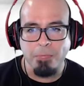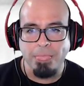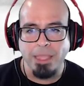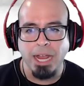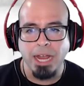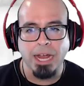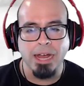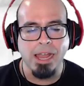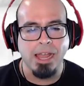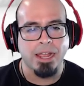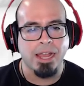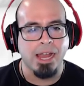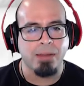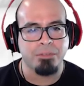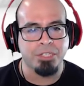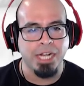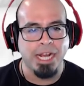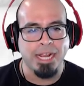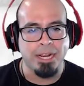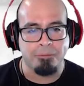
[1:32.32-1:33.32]
Hi, I'm
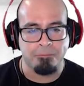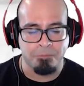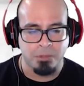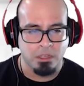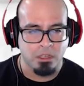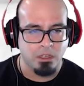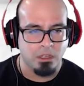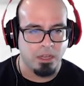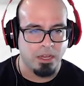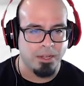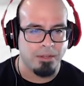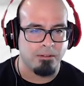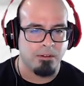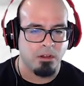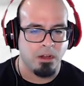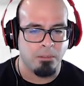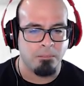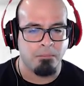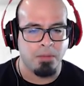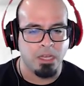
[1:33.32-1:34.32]
Jane. Hey,
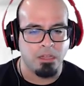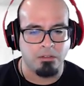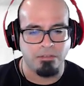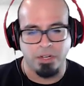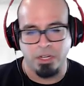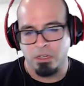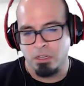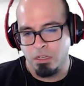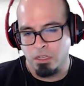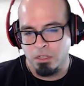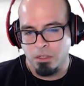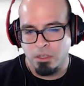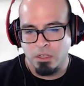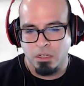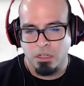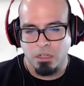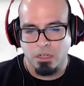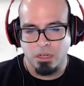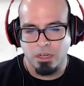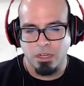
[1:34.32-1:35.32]
I'm Melvin.
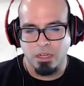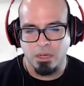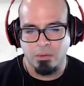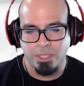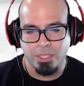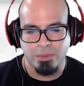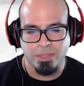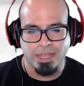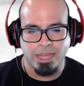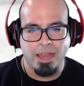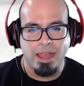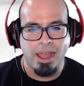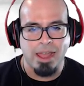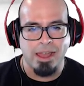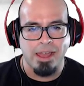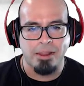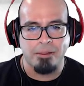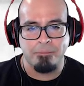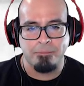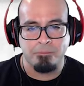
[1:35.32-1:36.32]
What's with the
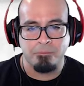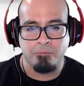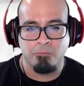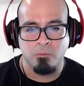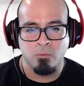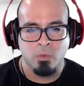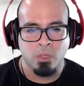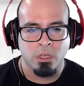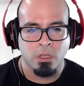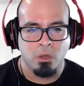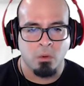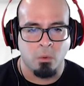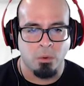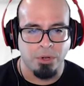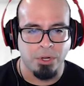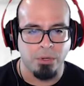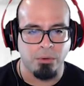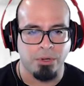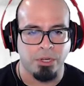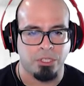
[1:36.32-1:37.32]
hat? We're
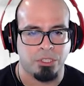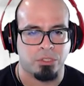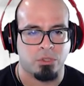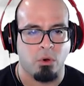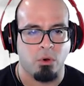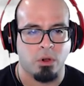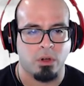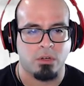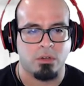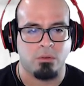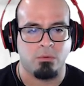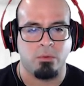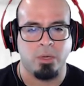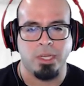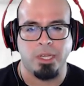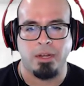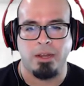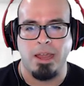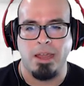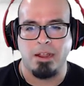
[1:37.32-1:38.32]
doing historical
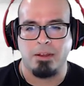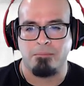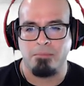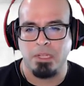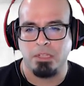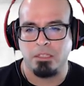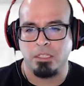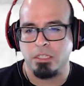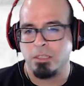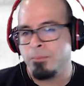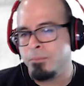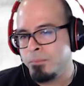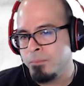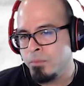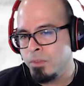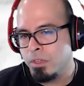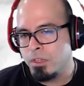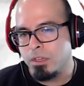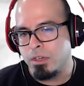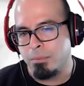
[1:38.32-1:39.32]
reenactments.
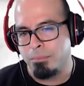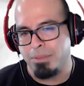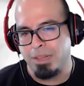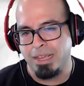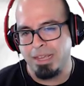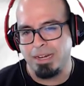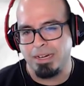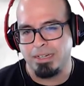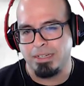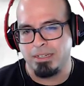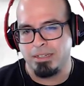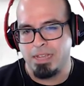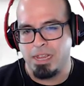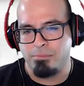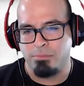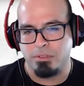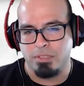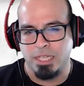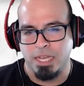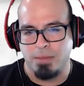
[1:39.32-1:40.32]
You're playing a
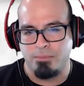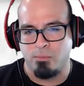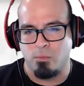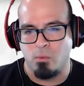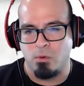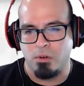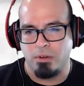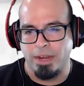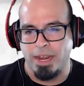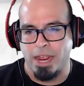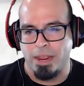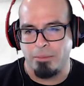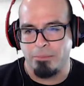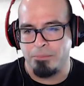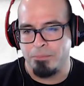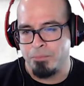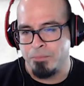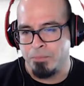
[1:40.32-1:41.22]
tabletop war game.